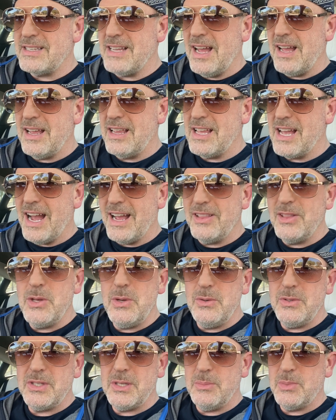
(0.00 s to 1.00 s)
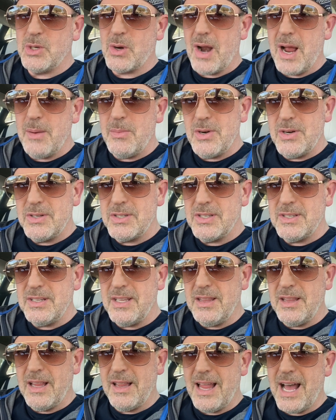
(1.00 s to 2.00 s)
I lose subscribers
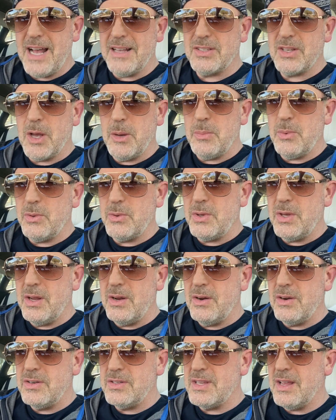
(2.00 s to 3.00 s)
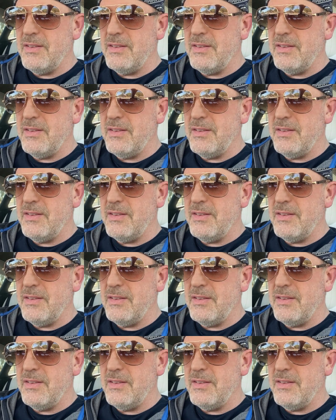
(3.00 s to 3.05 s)
in the last couple of years.